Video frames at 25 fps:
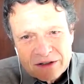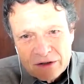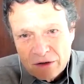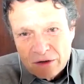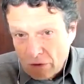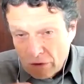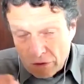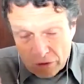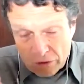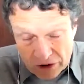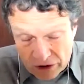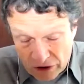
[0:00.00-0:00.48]

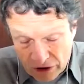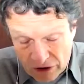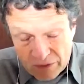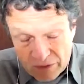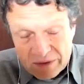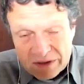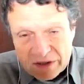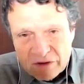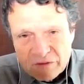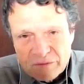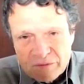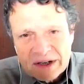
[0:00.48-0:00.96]
or in a
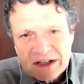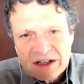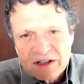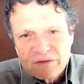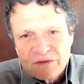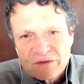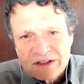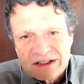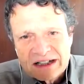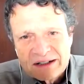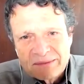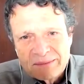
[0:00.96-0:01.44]
community of practice
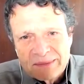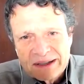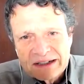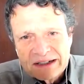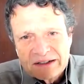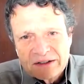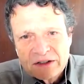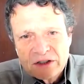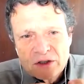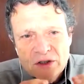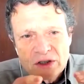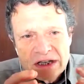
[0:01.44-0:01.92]
for that
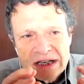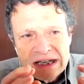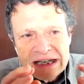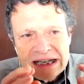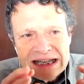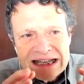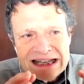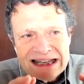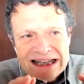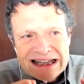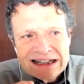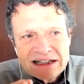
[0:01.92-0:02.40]
matter, you
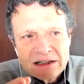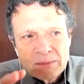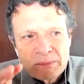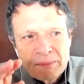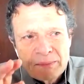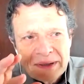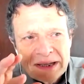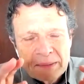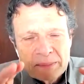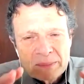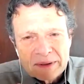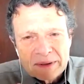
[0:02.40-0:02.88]
need
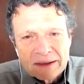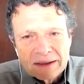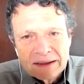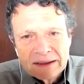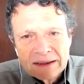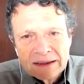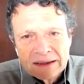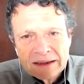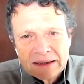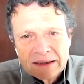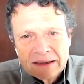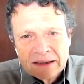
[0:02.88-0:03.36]
people